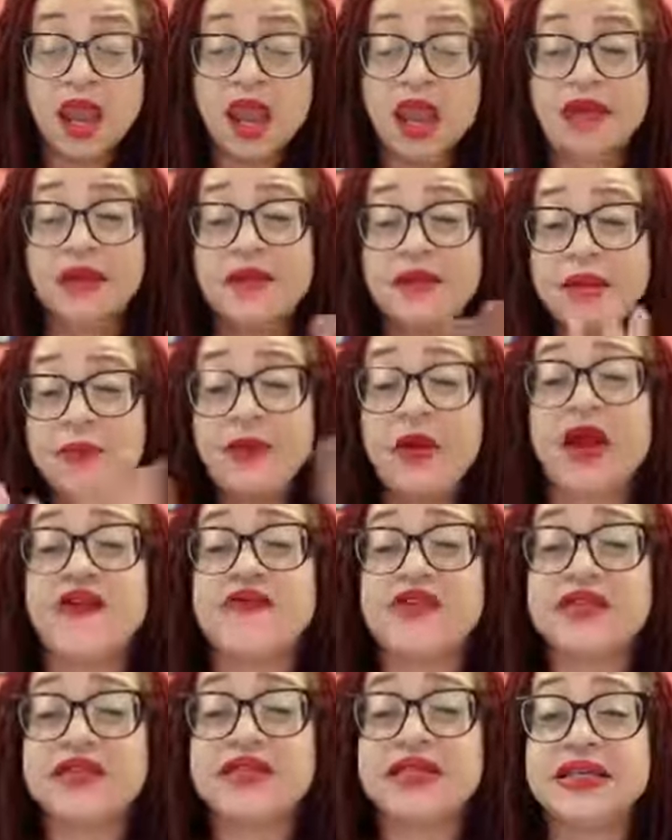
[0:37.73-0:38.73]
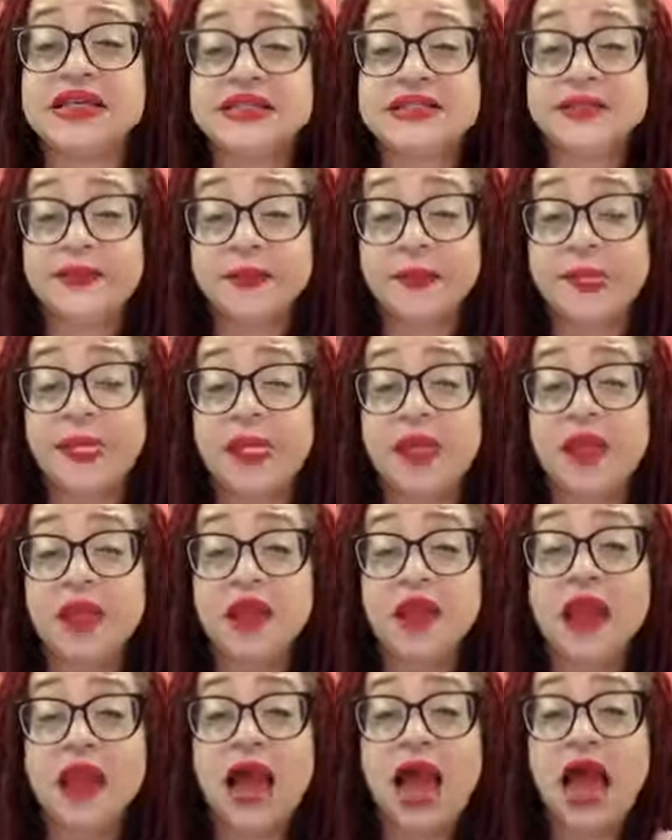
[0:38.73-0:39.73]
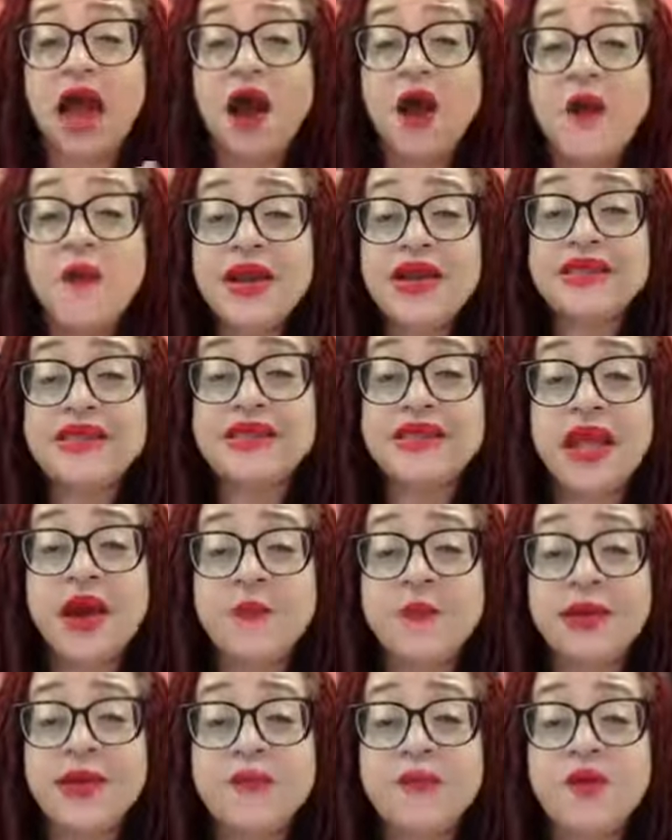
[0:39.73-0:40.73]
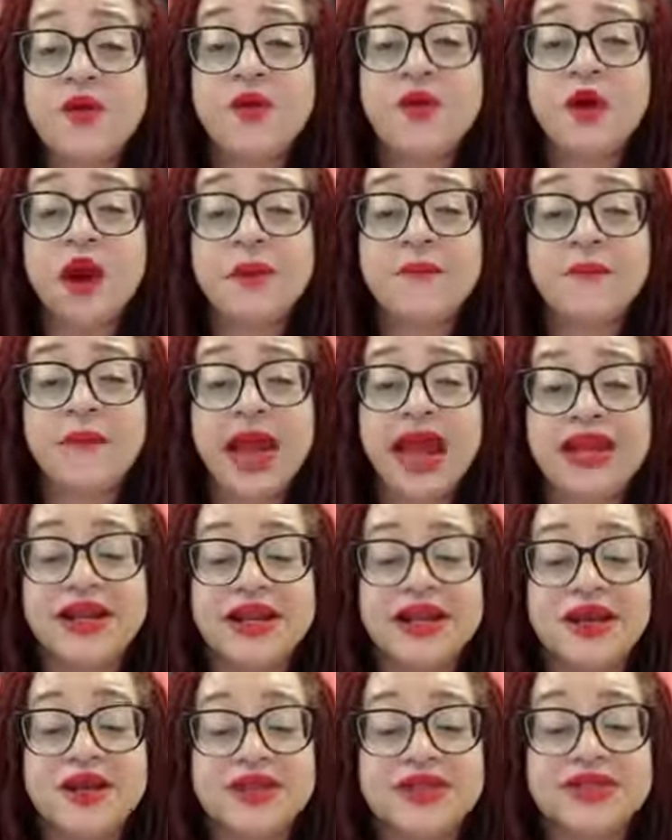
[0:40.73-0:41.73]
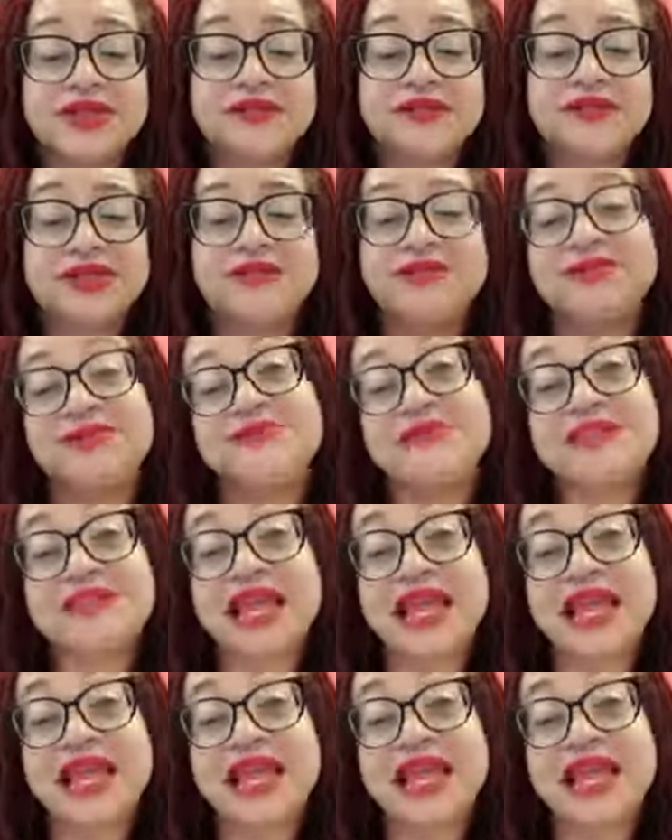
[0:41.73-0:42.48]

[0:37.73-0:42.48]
Let me preface this. I always tell people who are minors, Ms.